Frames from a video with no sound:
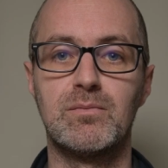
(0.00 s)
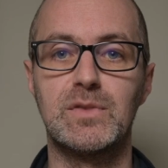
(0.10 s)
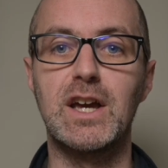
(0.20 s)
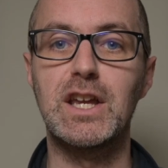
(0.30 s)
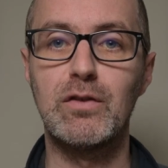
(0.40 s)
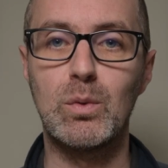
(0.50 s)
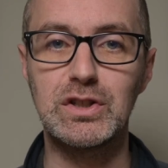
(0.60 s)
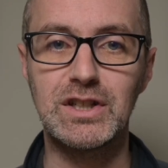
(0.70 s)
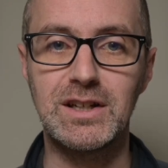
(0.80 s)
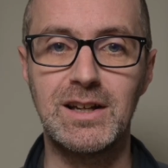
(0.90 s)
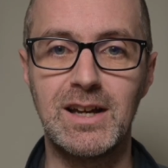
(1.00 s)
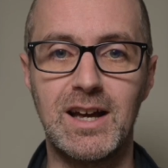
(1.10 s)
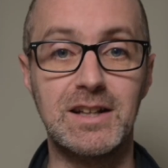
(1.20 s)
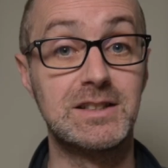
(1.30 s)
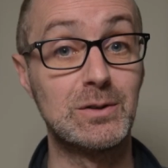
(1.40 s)
Thank you for watching,
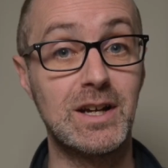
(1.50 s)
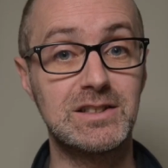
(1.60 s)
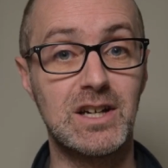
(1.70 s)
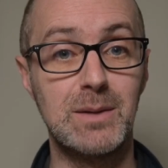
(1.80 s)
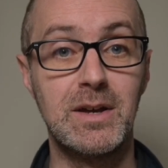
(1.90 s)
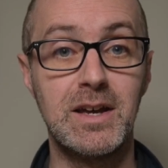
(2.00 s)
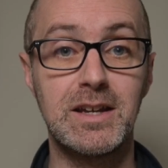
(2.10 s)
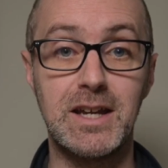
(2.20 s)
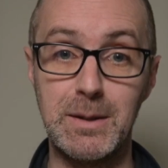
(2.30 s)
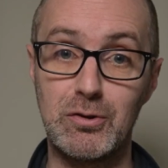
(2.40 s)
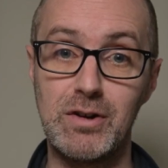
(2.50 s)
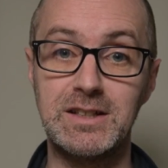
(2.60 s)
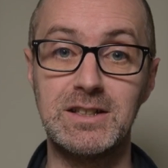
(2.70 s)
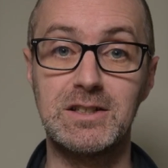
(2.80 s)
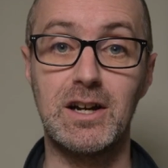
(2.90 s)
and until next time, keep
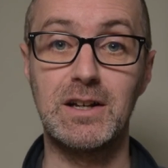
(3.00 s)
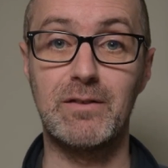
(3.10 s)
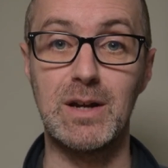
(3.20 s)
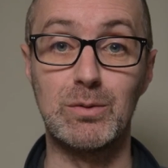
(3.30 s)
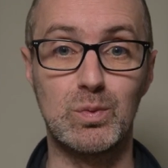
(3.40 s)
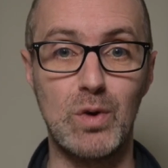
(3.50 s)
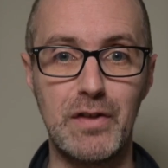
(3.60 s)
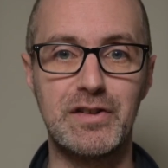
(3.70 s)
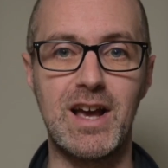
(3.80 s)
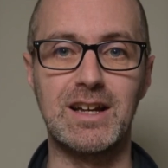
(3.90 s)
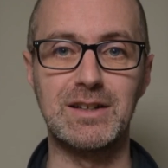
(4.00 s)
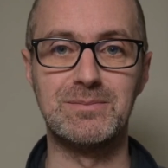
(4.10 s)
creating dining fables worth telling.